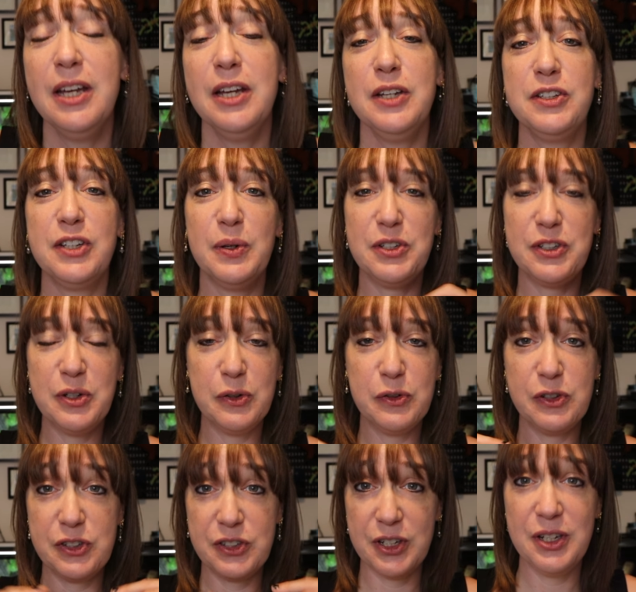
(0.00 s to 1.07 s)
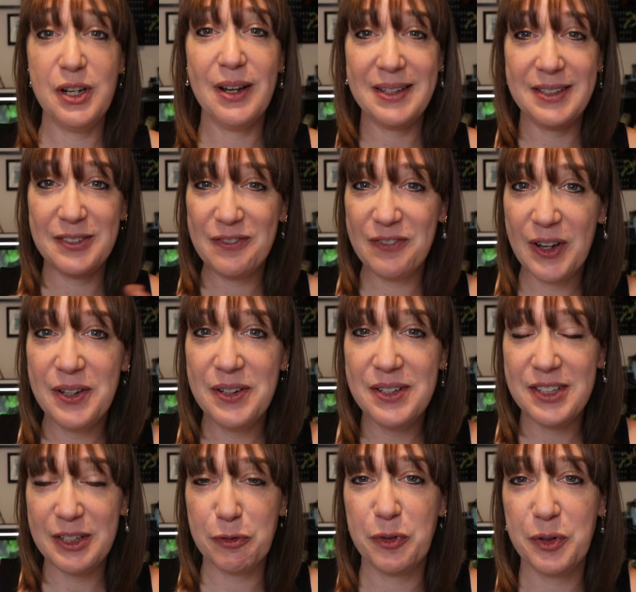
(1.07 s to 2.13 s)
So it's not just a nice, fun,
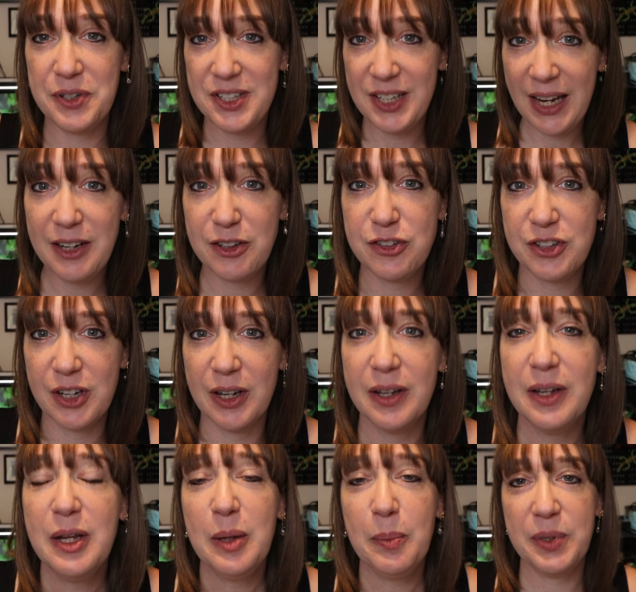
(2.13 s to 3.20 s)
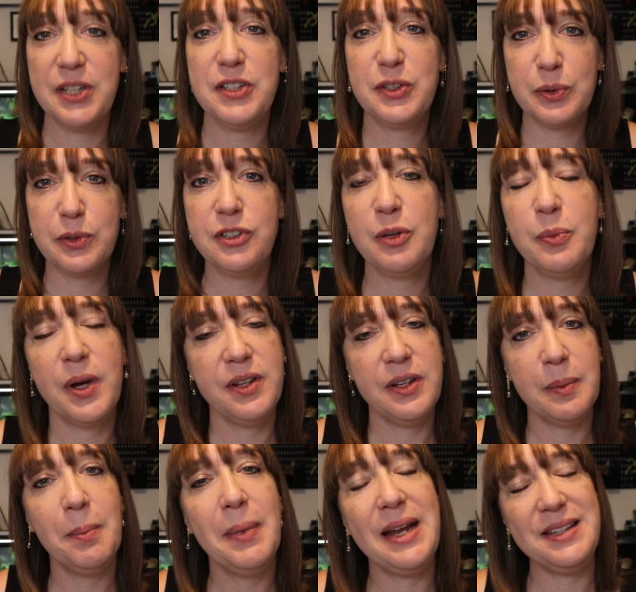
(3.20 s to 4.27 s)
different texture, but it's also one
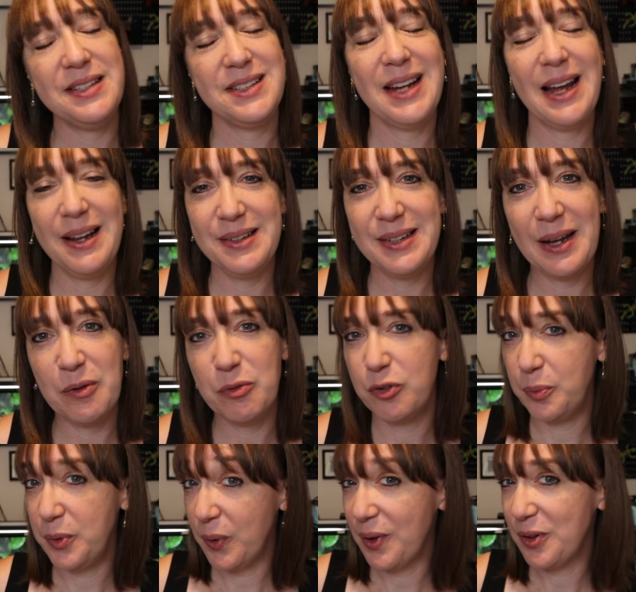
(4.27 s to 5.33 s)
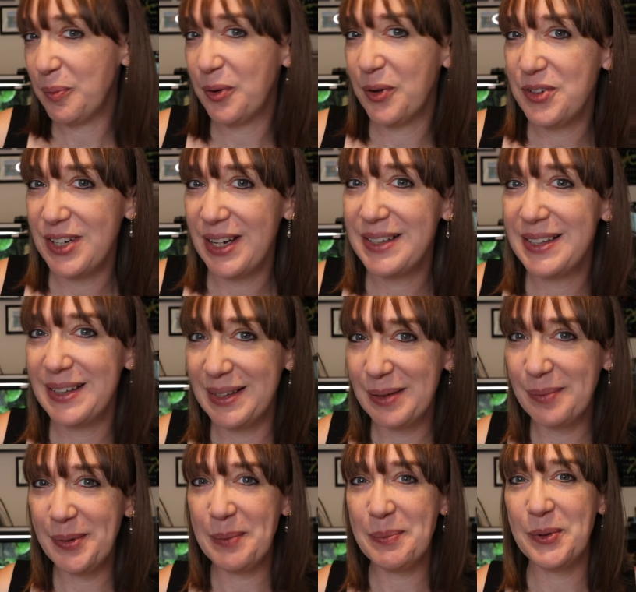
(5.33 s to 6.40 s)
that may stand out from your other projects a little
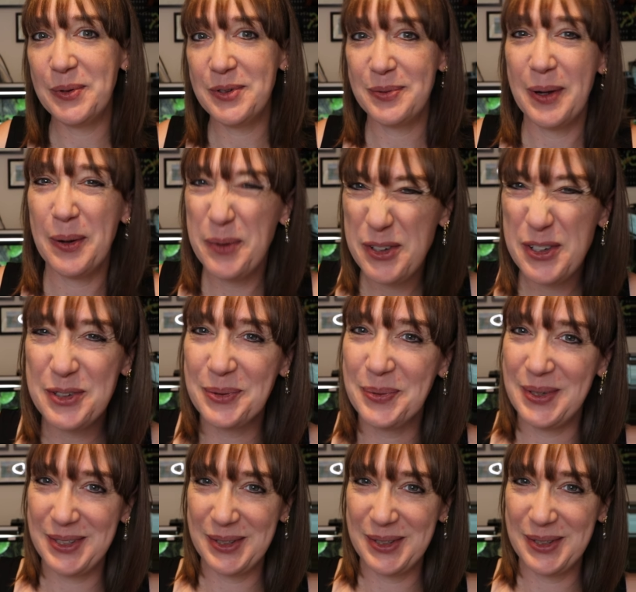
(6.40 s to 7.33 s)
bit more as well, which is always